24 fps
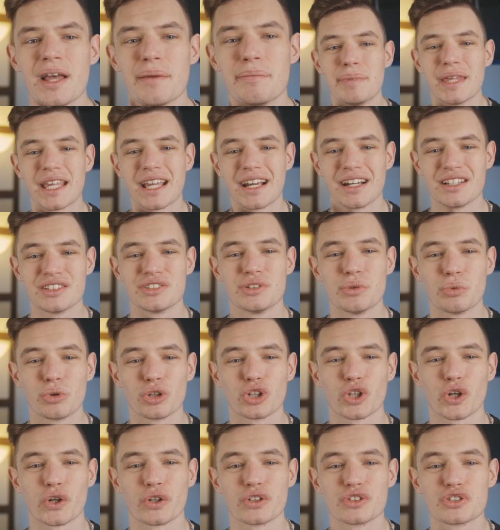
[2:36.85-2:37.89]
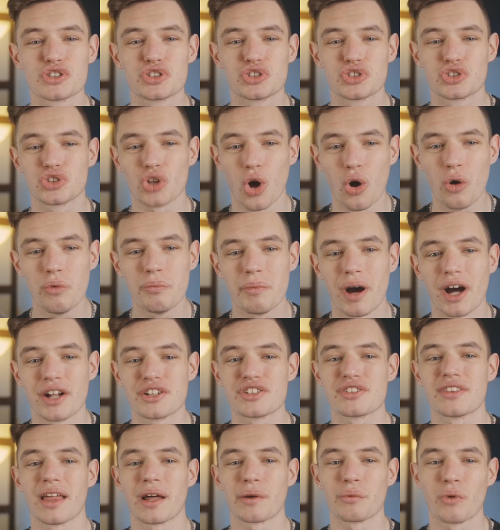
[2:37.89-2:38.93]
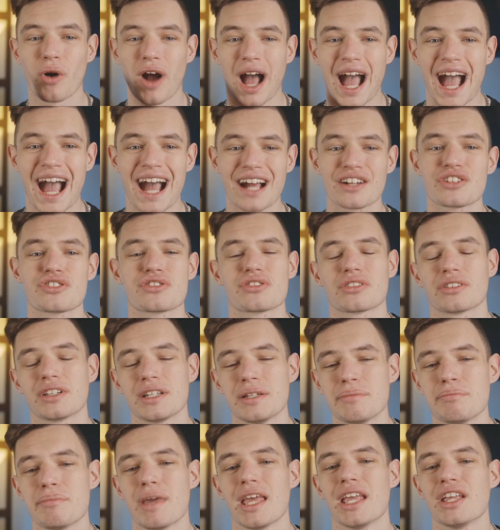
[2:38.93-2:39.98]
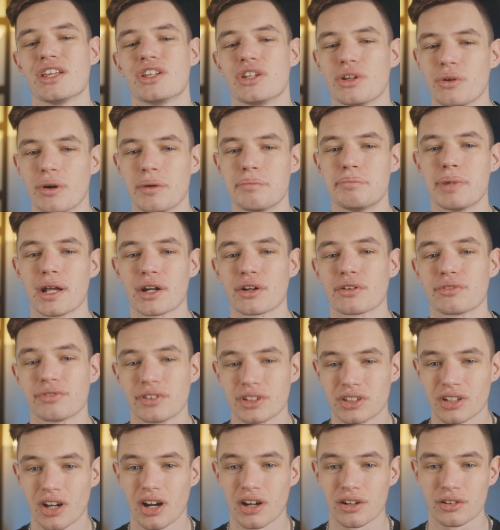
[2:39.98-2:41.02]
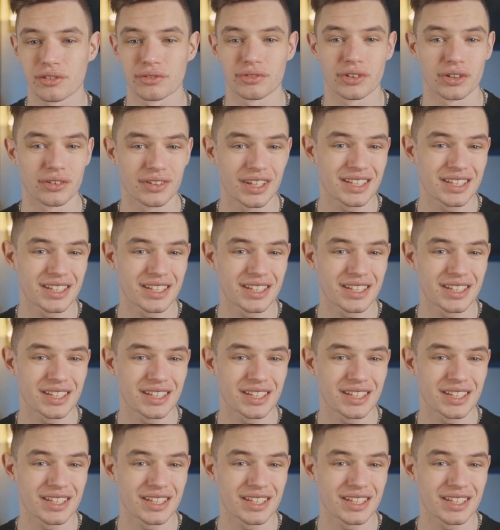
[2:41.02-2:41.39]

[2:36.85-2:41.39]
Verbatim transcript: because you will learn so much that will actually make you a better photographer.